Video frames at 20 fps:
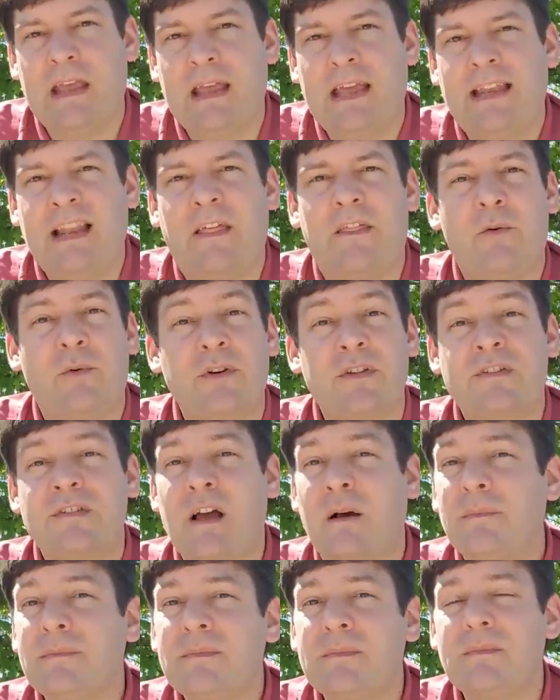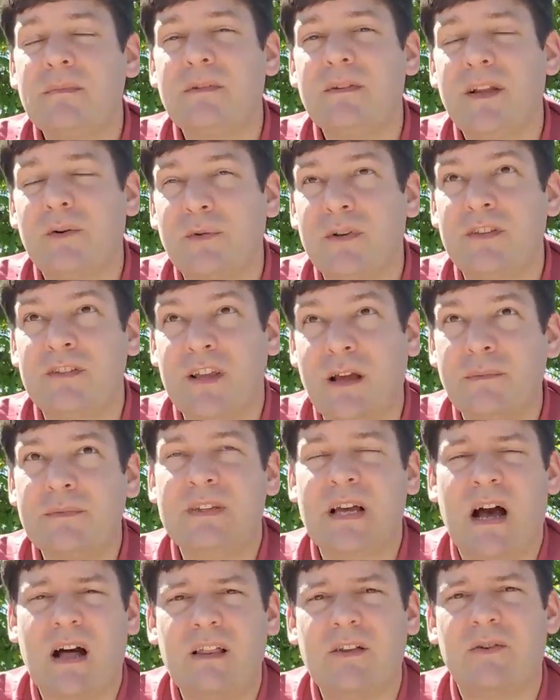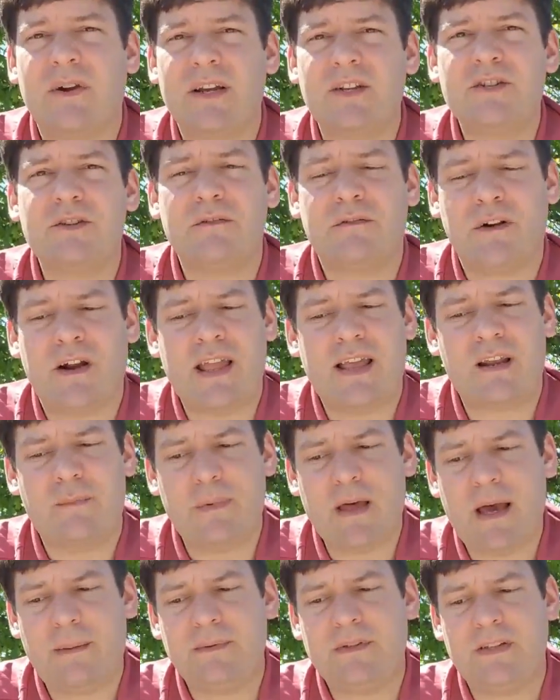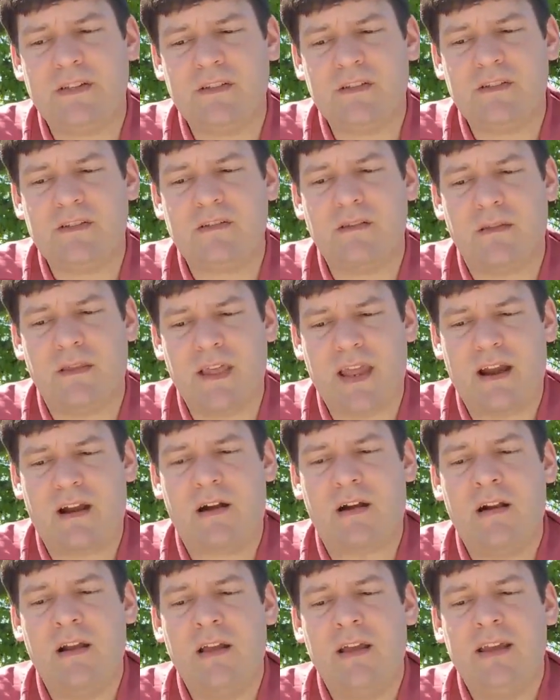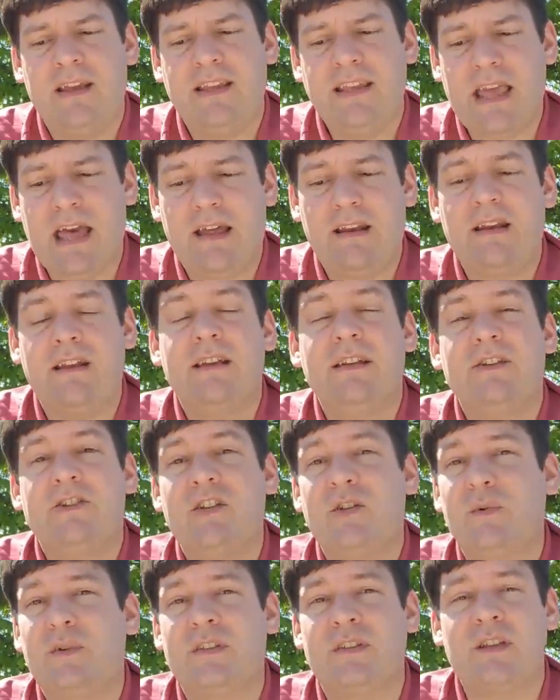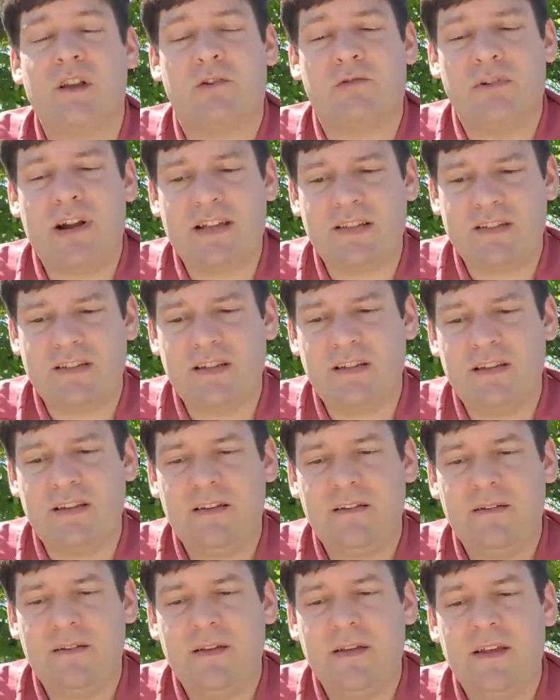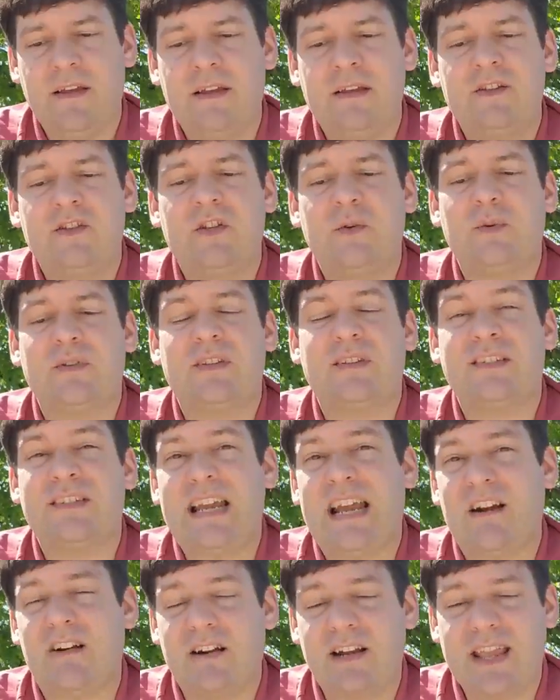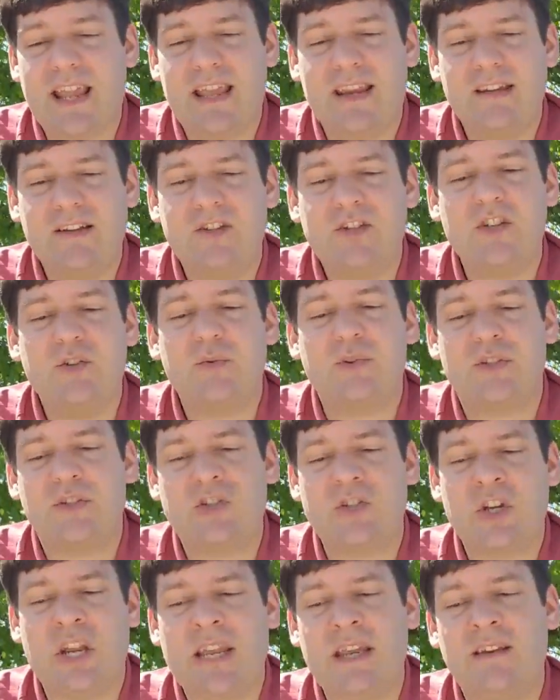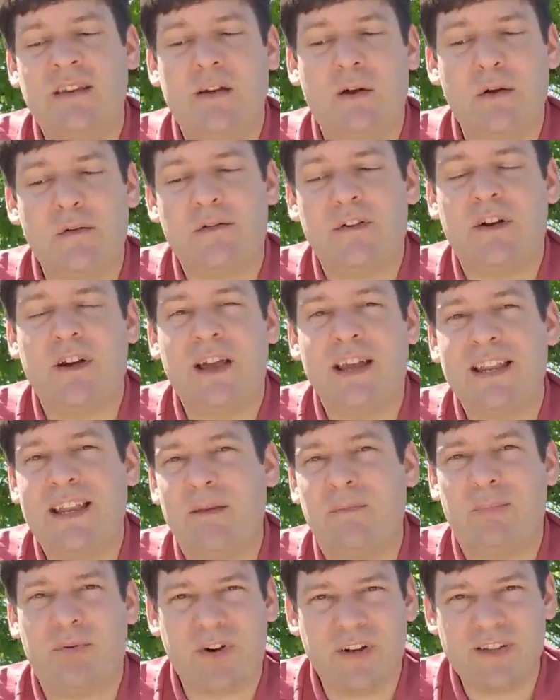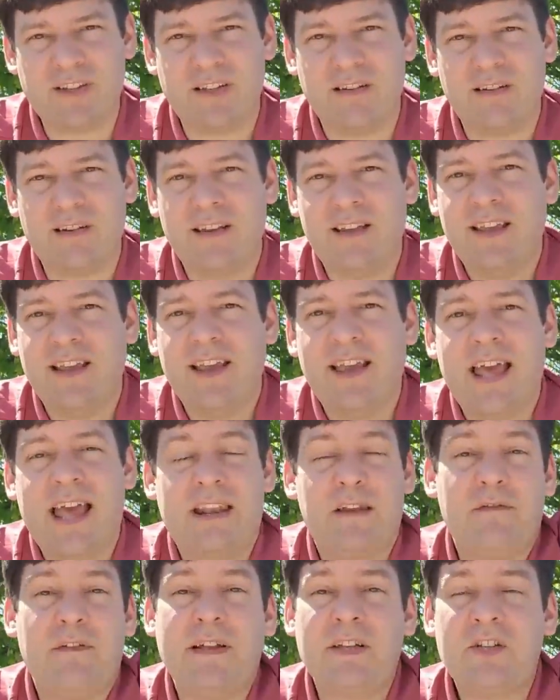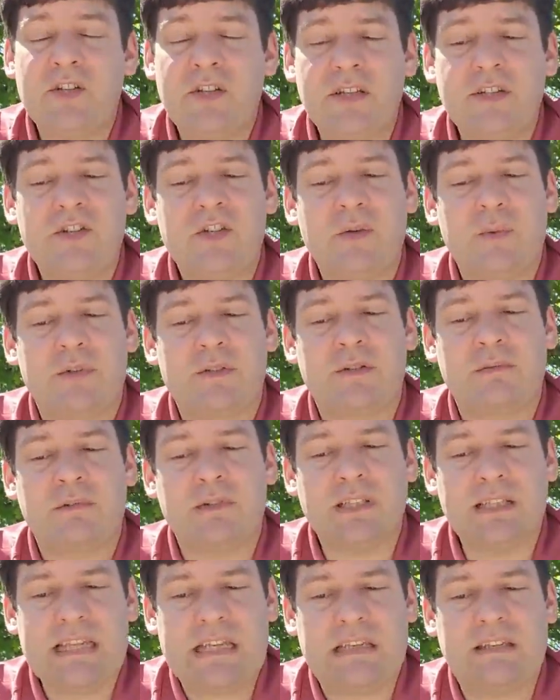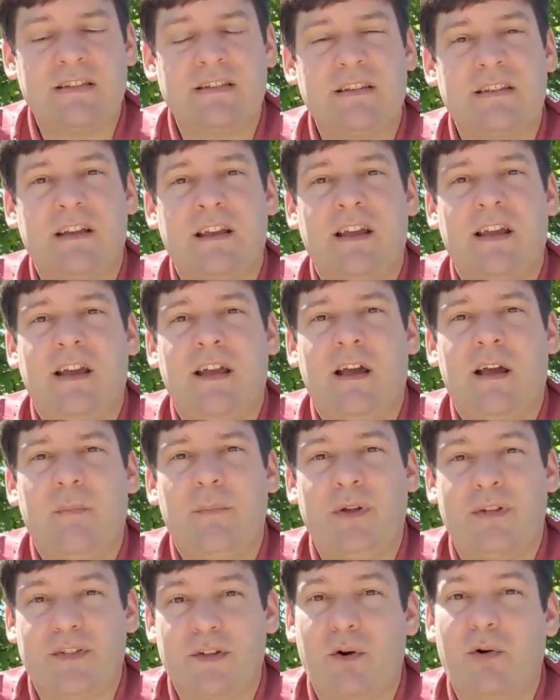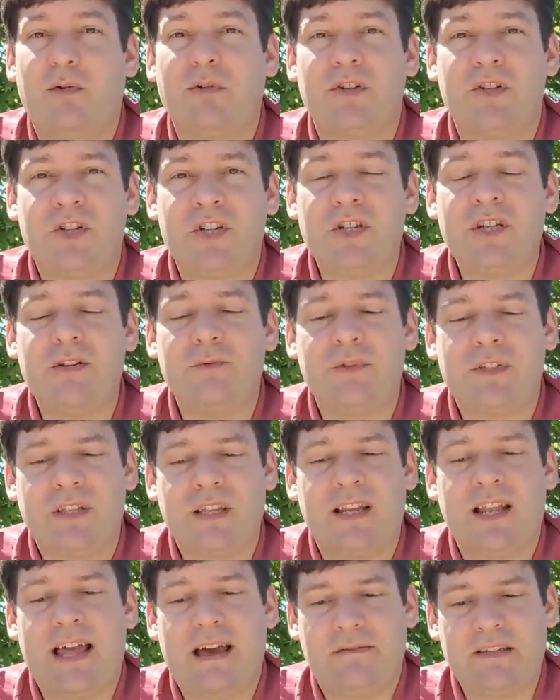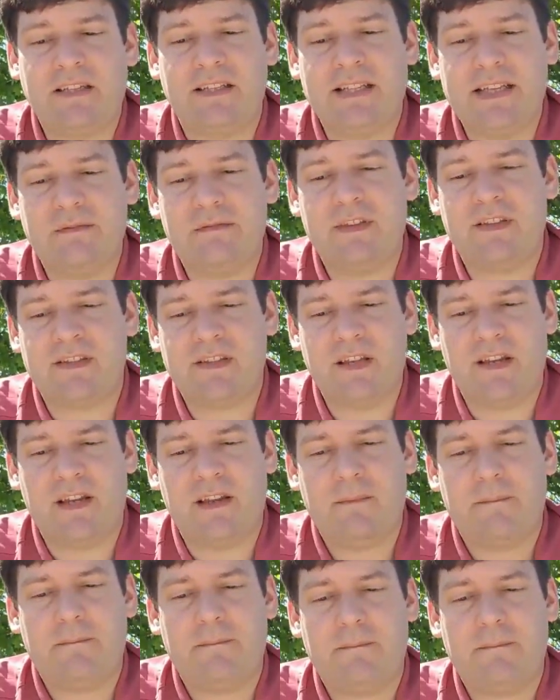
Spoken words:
Now, there was some toleration for Anabaptists there, yet she was arrested, she was interrogated, she was chained overnight in prison, and eventually she was released, but told she was going to have to leave the city.